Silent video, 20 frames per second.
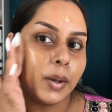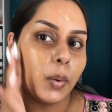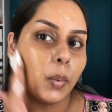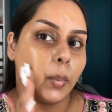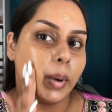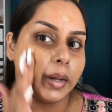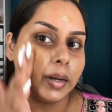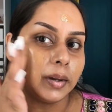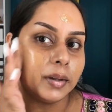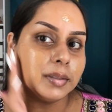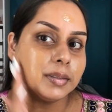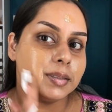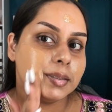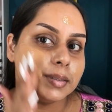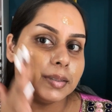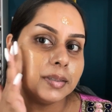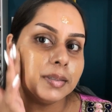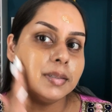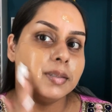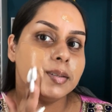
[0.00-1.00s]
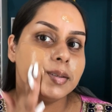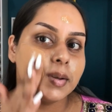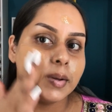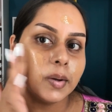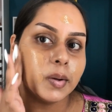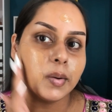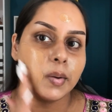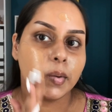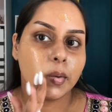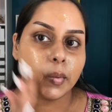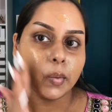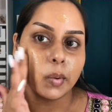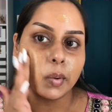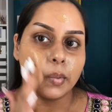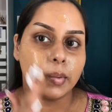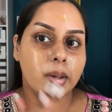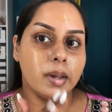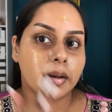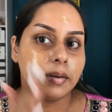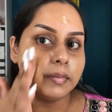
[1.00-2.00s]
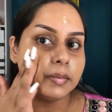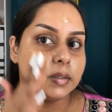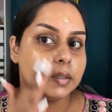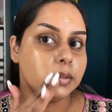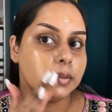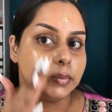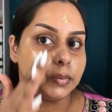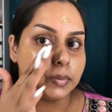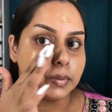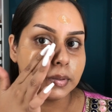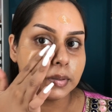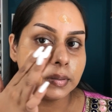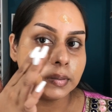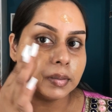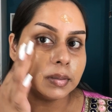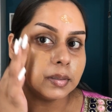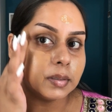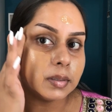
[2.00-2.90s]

Why not? What we have to lose?